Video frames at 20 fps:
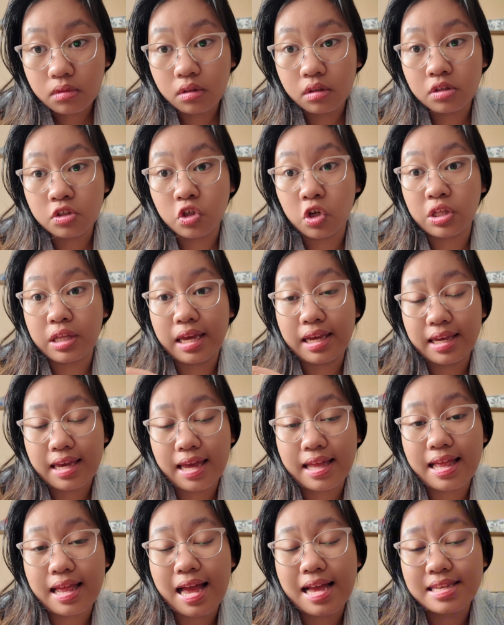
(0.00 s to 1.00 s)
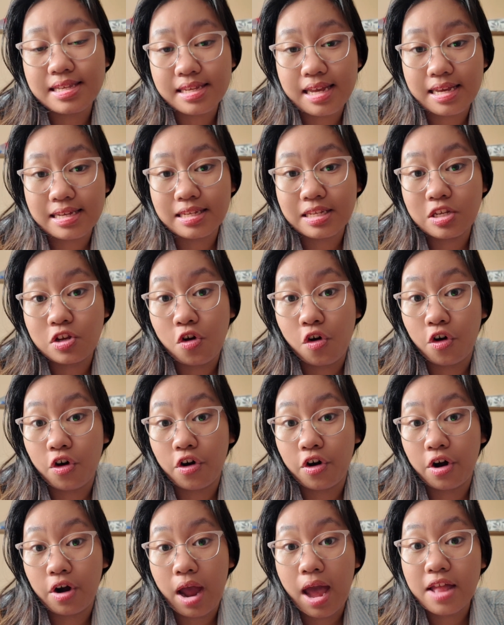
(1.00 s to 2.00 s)
so they can assess
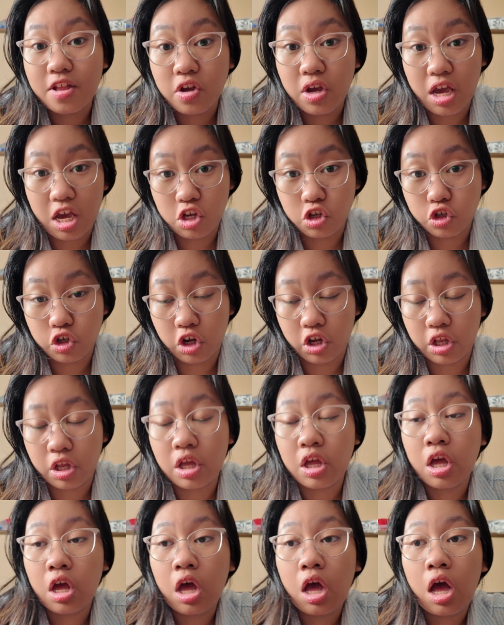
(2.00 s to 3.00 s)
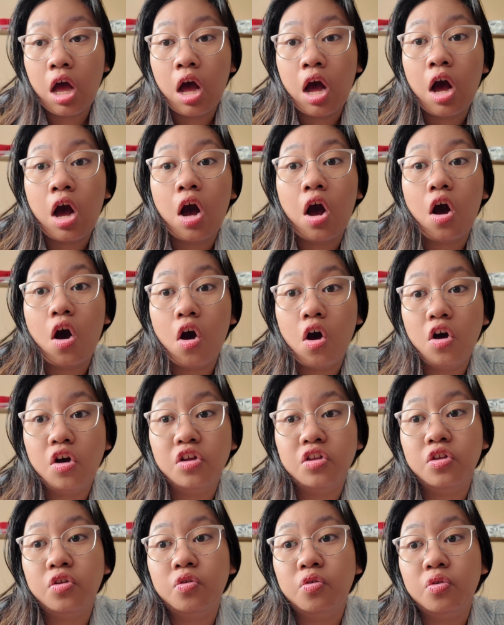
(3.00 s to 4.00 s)
your education
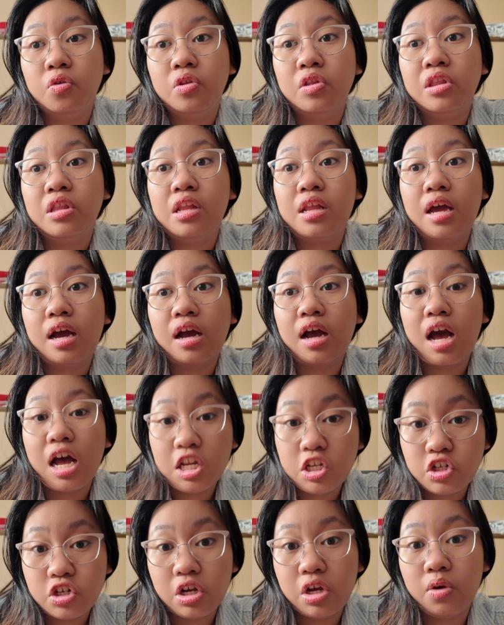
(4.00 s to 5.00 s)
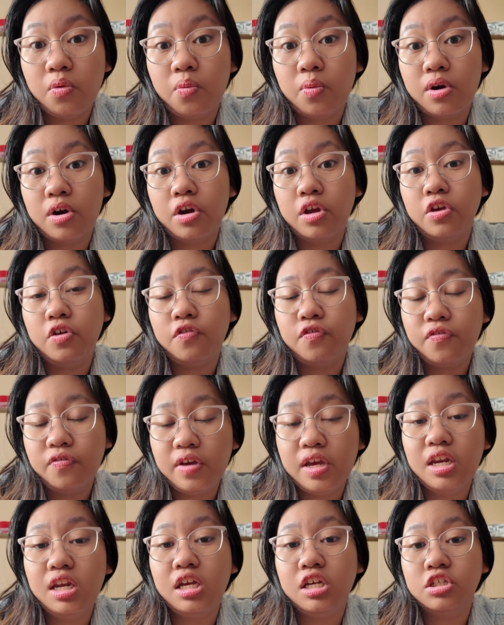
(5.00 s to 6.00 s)
on the country where you
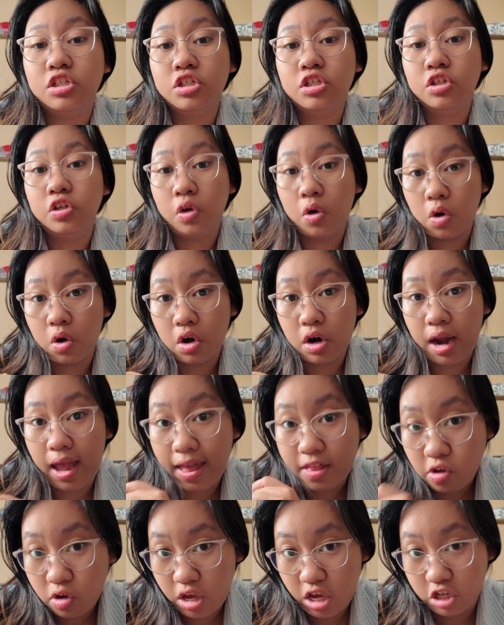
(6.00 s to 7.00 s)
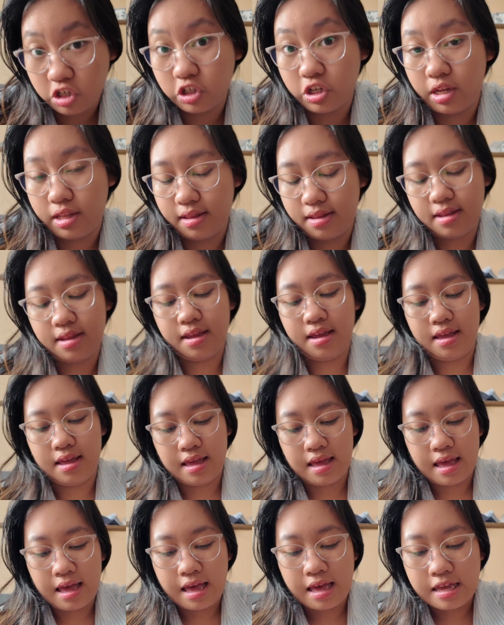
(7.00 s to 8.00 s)
finish your education.
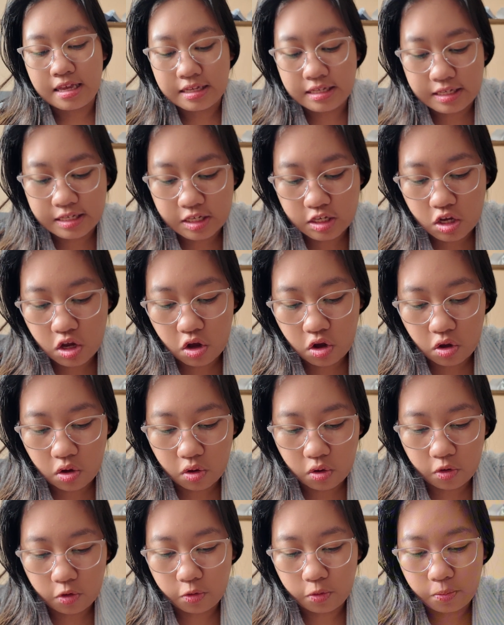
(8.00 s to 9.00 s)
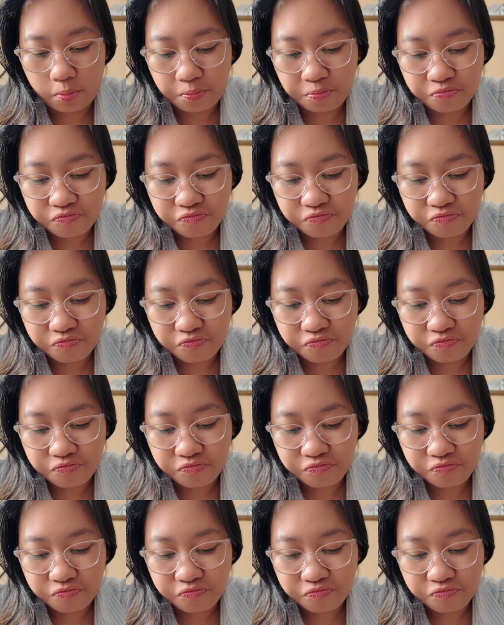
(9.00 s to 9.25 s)
So,